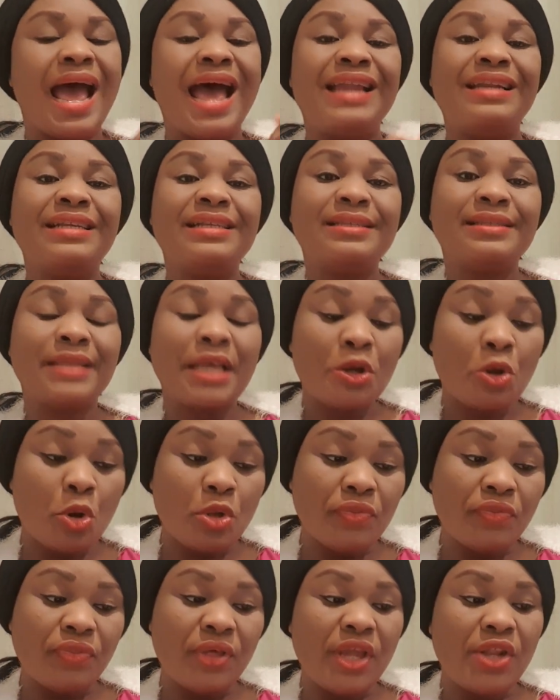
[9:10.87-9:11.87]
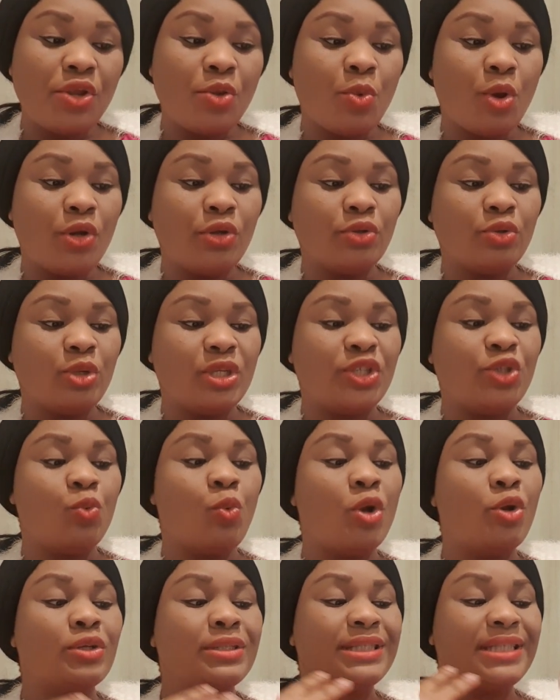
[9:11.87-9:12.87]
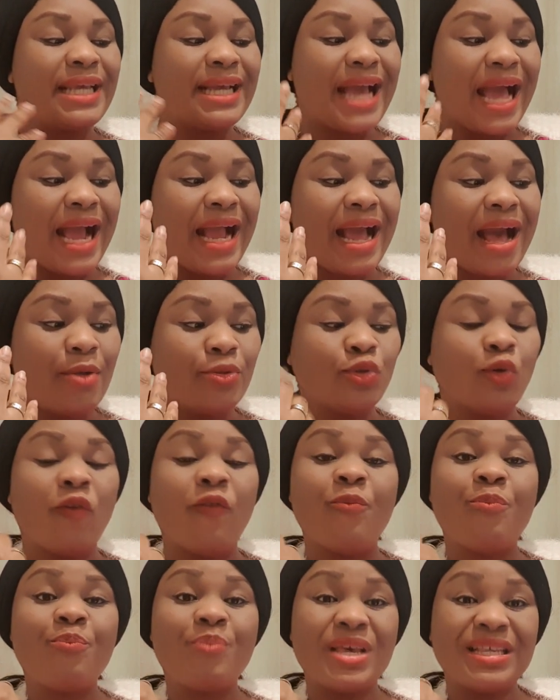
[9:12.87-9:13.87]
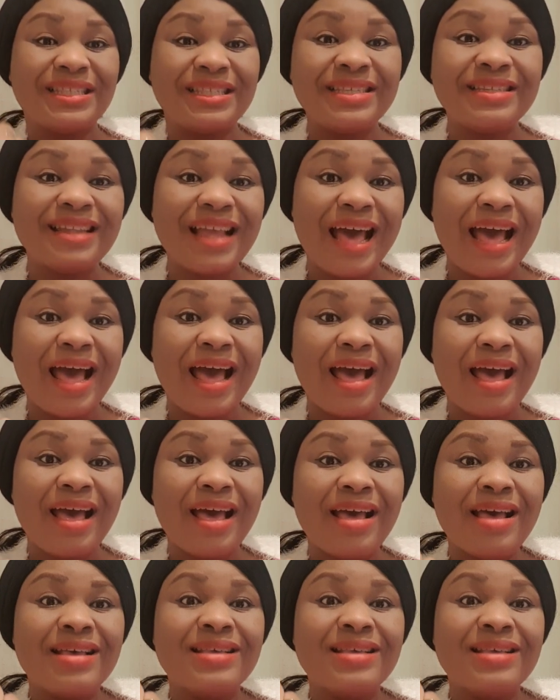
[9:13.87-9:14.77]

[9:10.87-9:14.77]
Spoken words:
And the second thing you want to do is you want to take account of personal